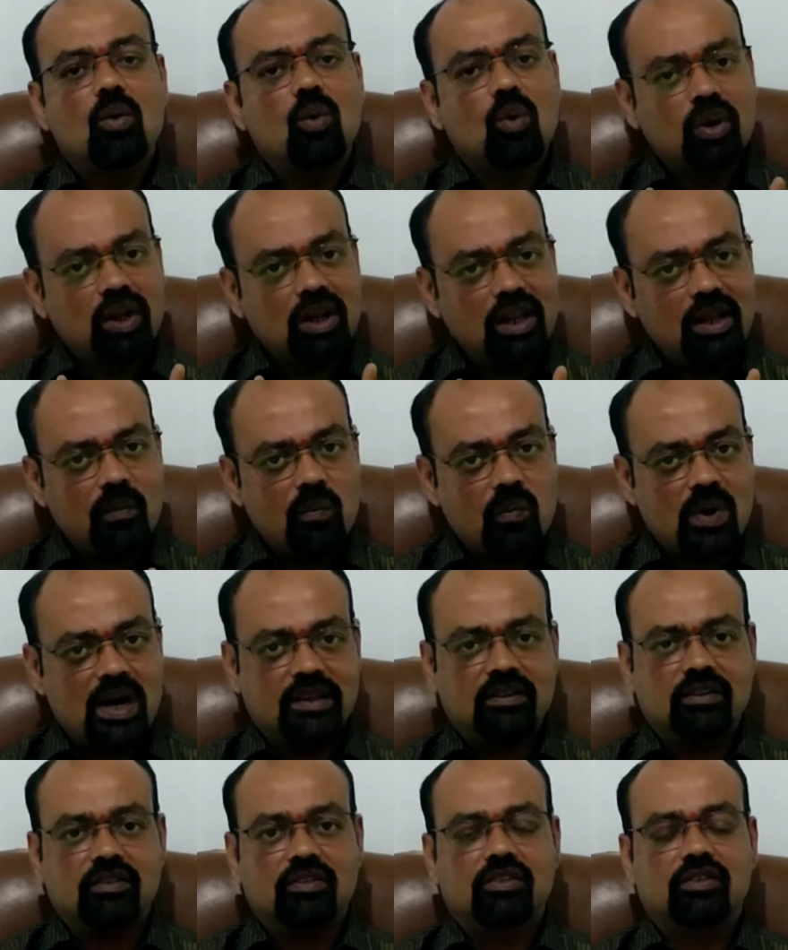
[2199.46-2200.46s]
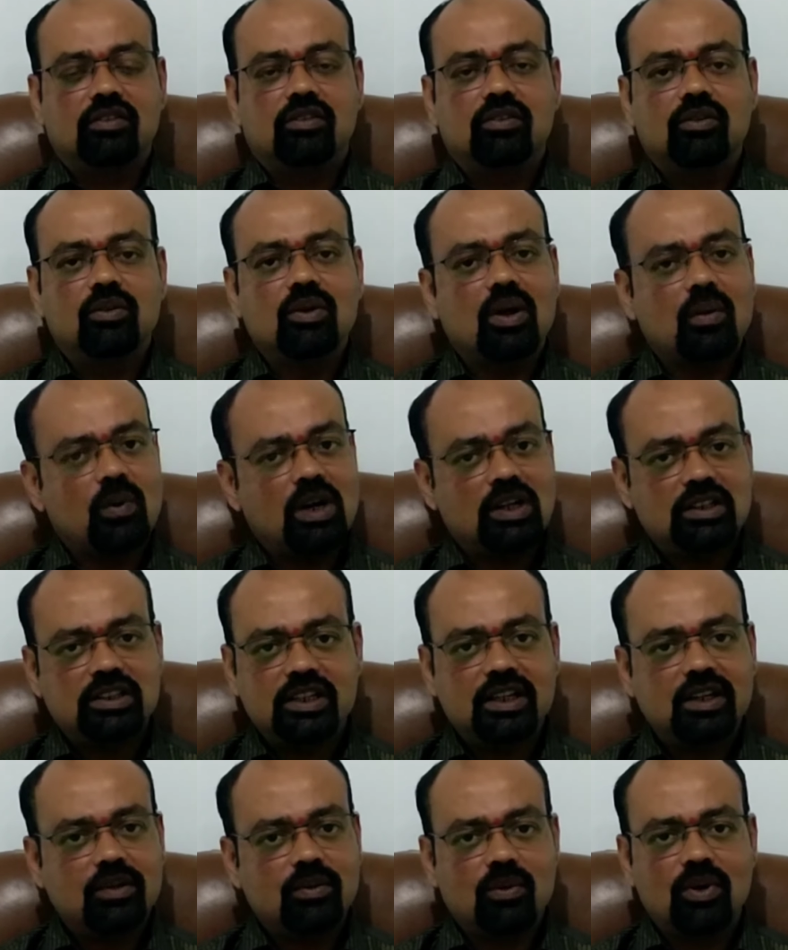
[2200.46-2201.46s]
only once, you are
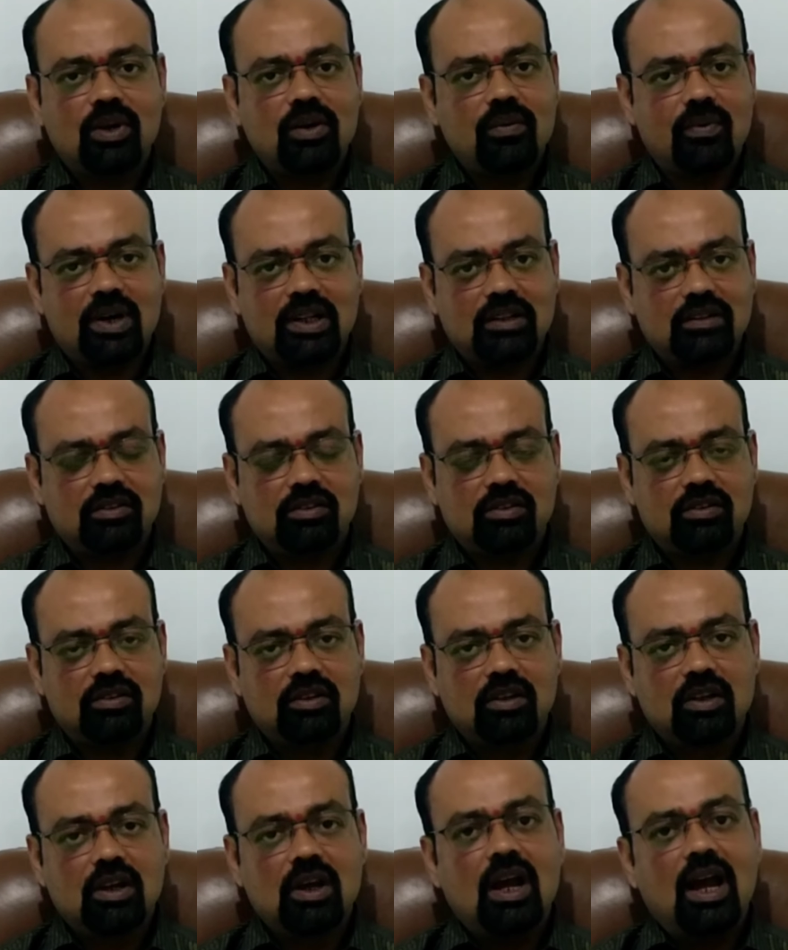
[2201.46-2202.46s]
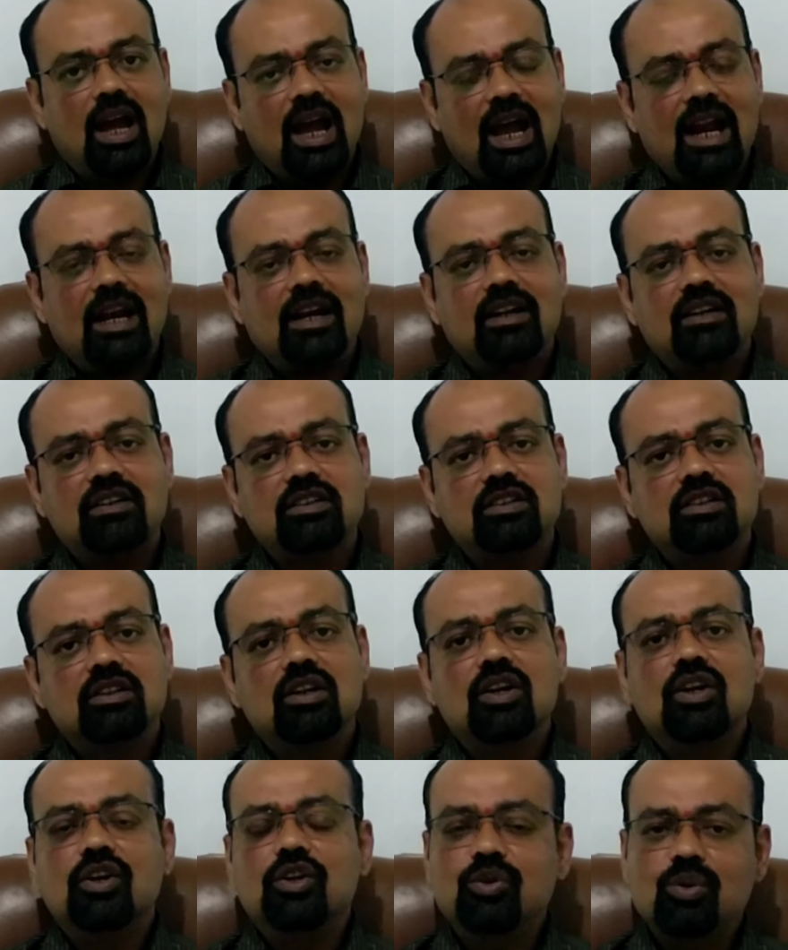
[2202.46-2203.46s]
watching it only once, and
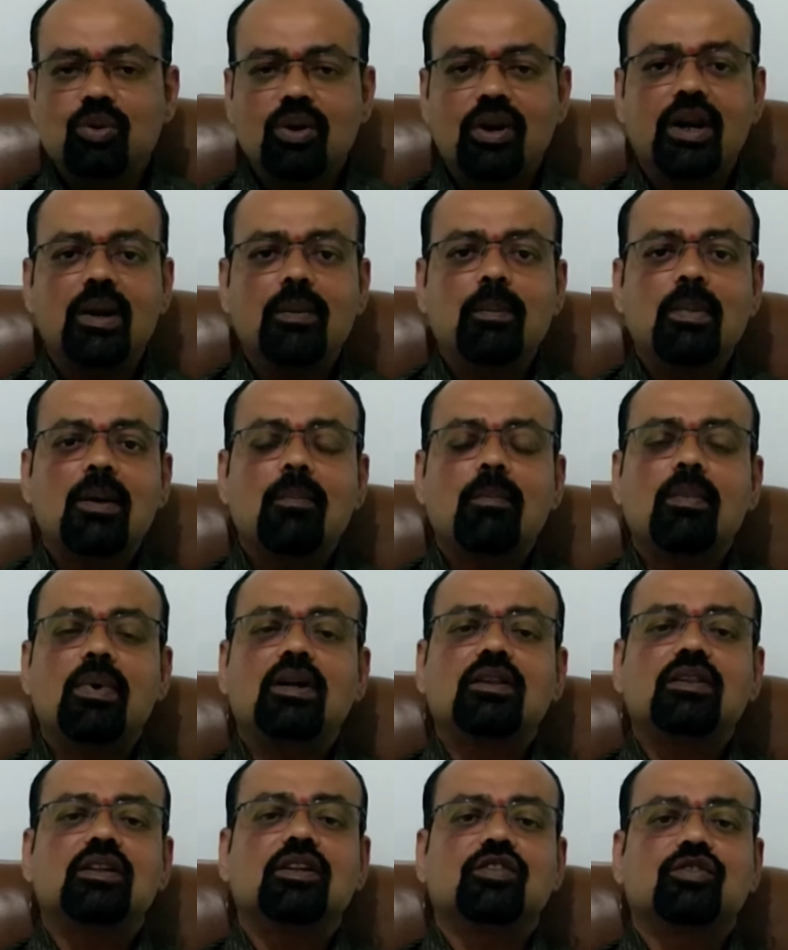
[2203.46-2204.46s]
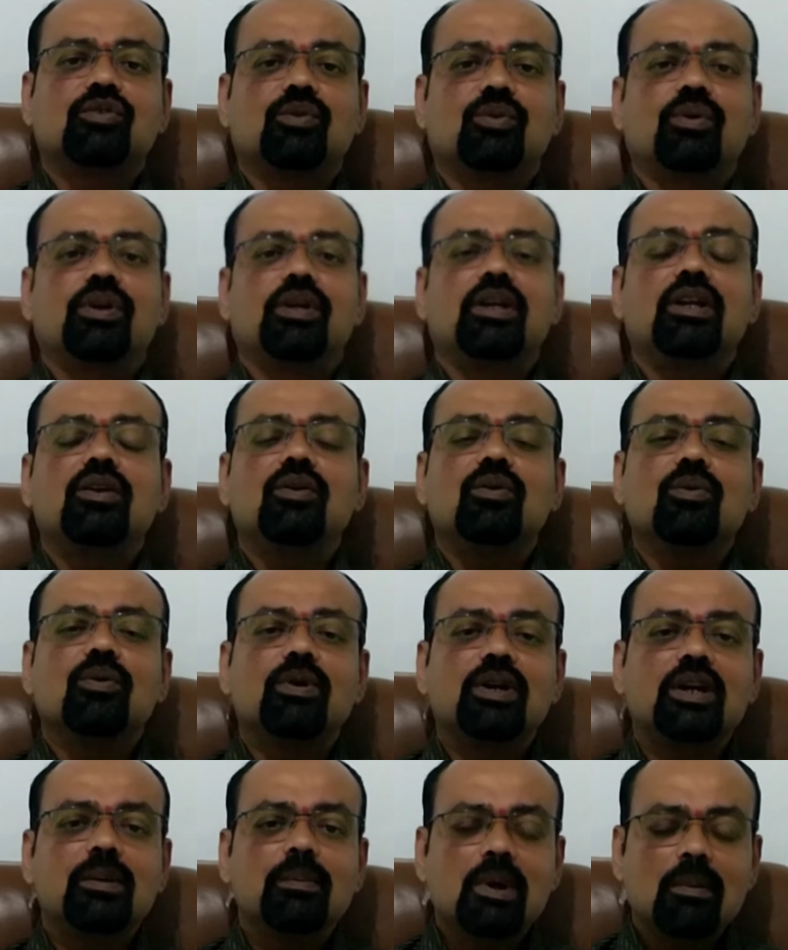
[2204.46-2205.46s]
you remember the story,
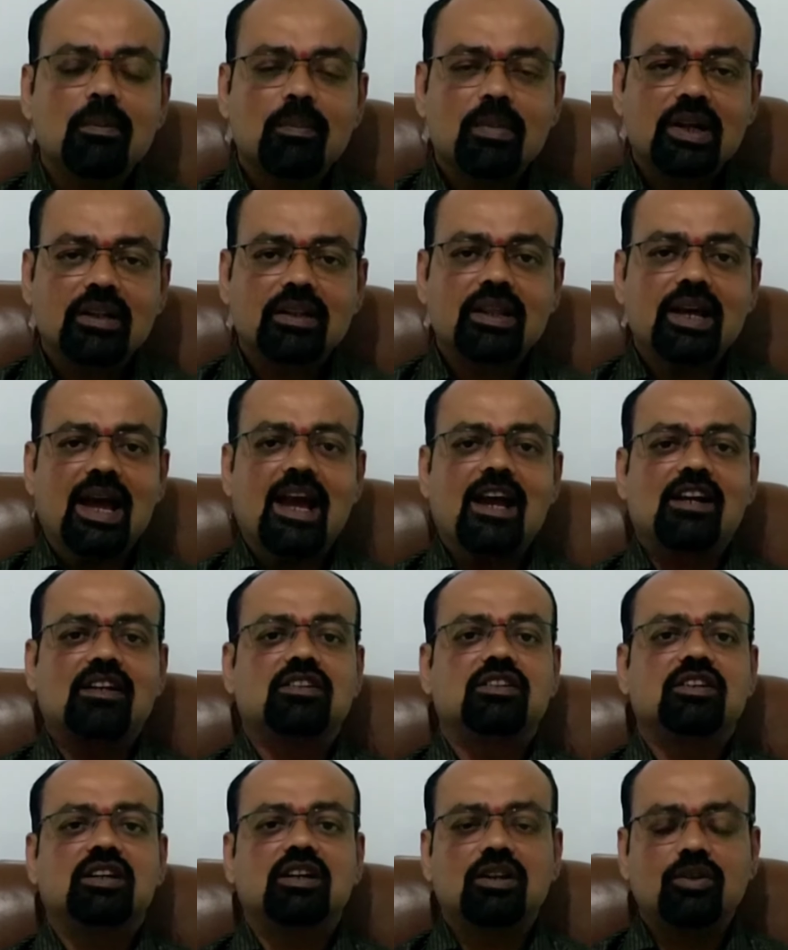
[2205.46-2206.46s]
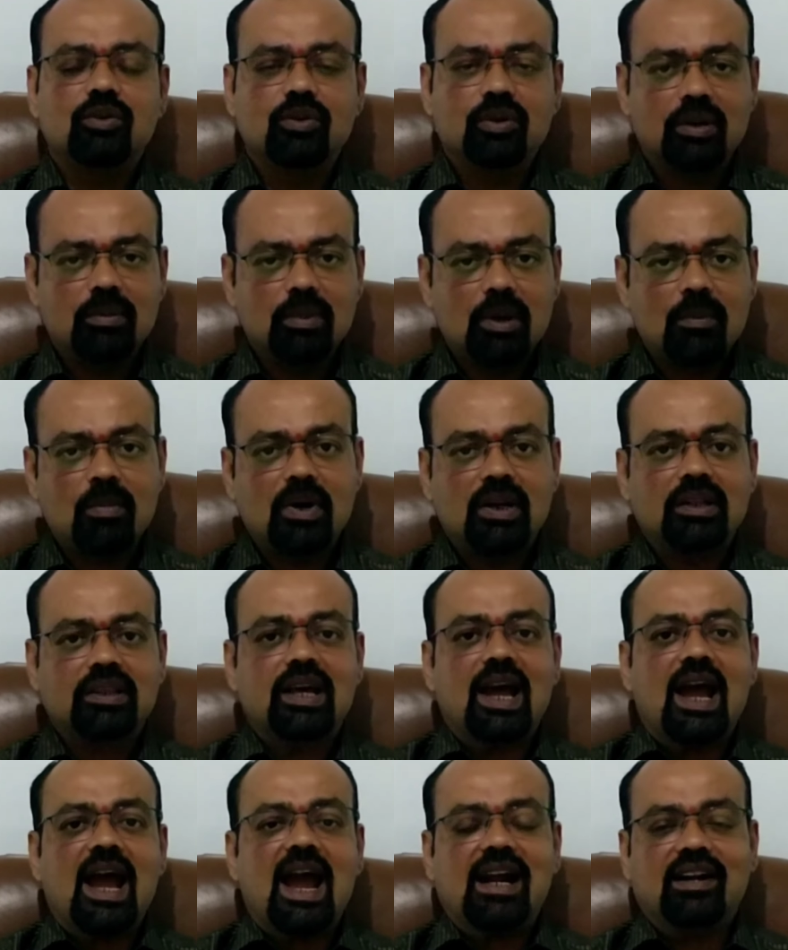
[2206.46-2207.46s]
you remember the actor, you remember
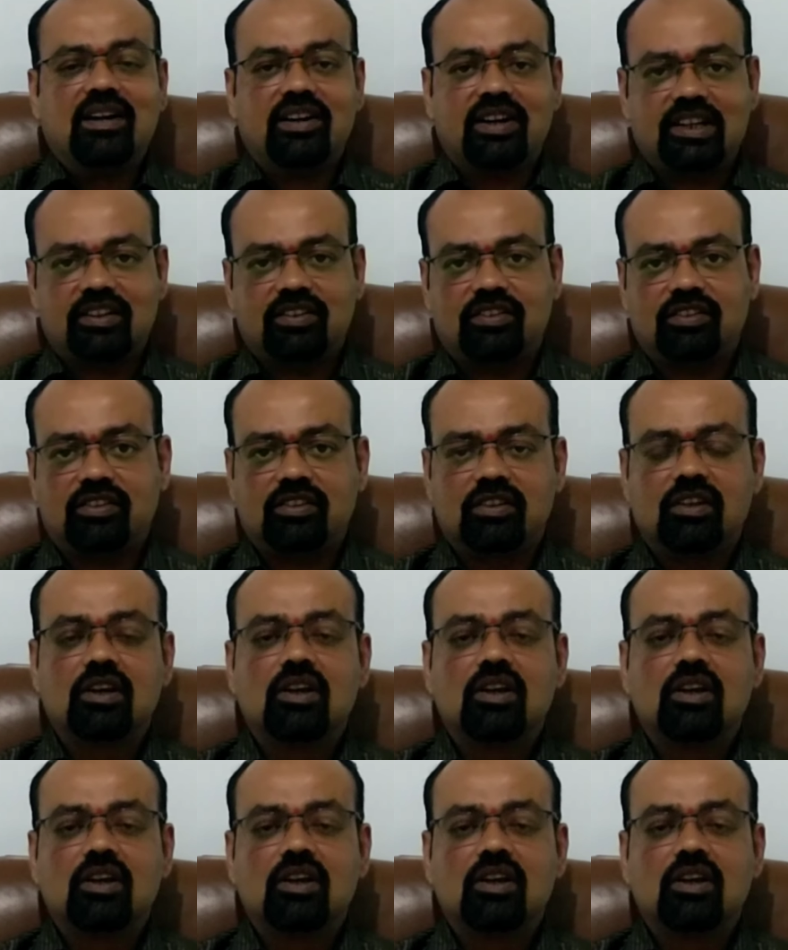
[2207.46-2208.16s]
the actress,